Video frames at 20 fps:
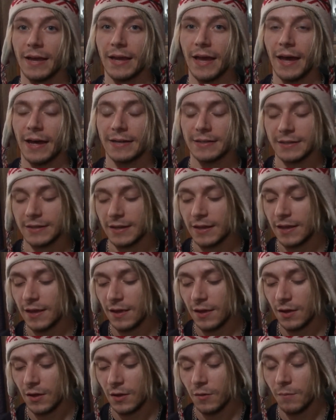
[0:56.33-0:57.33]
Cat
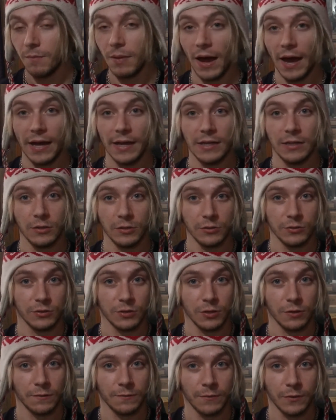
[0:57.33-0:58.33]
by
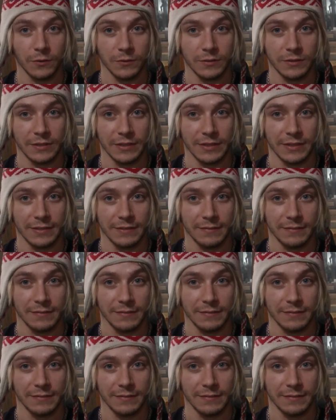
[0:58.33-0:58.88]
Lucio Fulci.